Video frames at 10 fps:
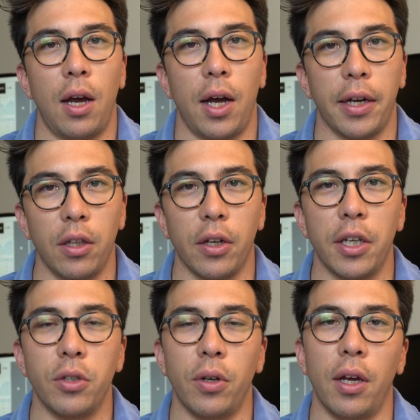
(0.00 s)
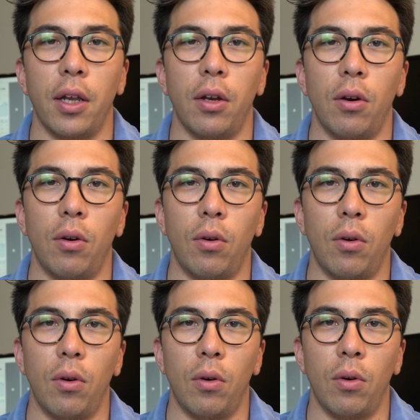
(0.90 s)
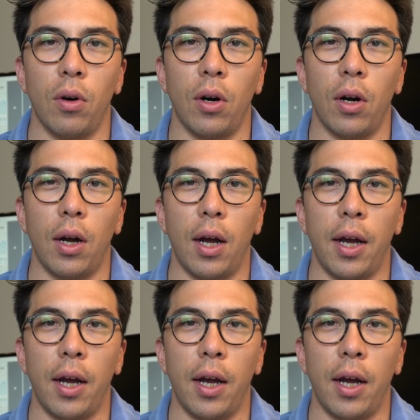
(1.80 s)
I can look into it, or